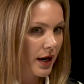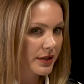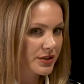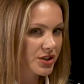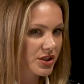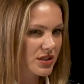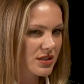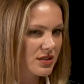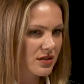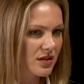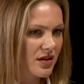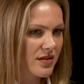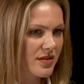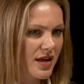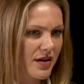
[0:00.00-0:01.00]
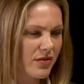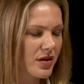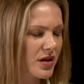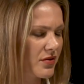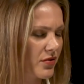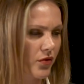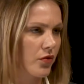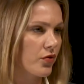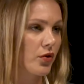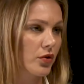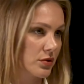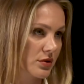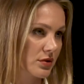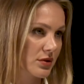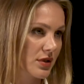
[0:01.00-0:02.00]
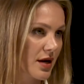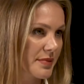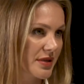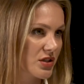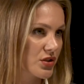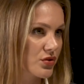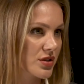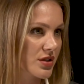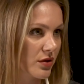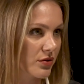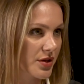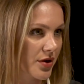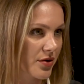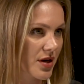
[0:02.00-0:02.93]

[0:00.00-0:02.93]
I just never even thought coming to Saudi